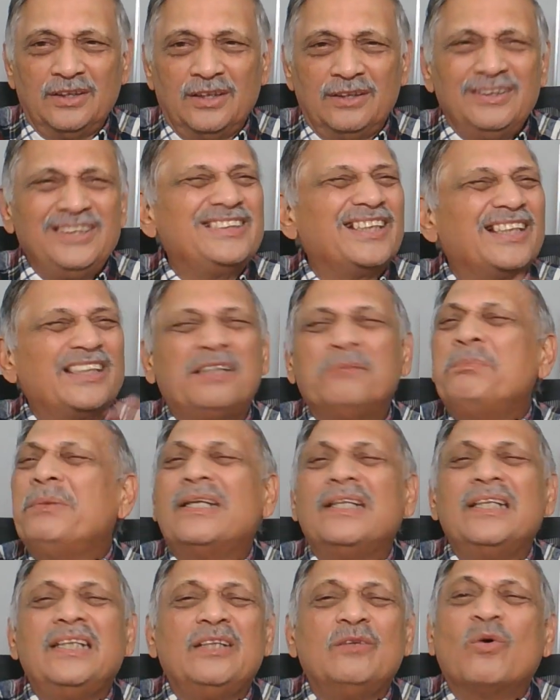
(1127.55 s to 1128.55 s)
These are
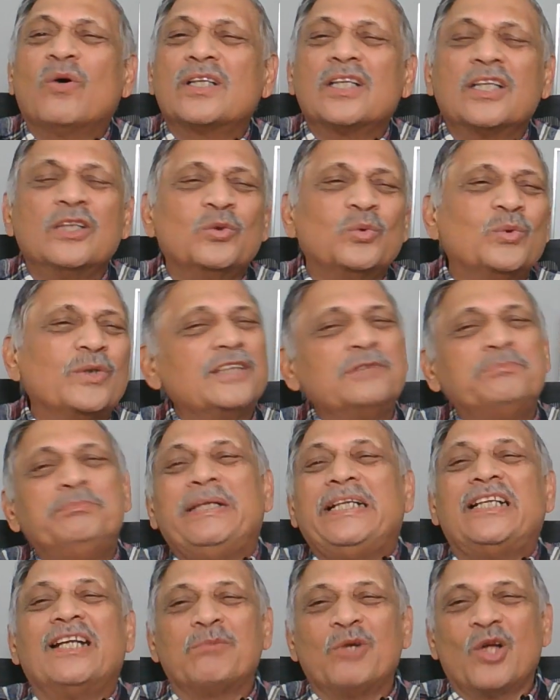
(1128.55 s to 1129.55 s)
typically what are known as beta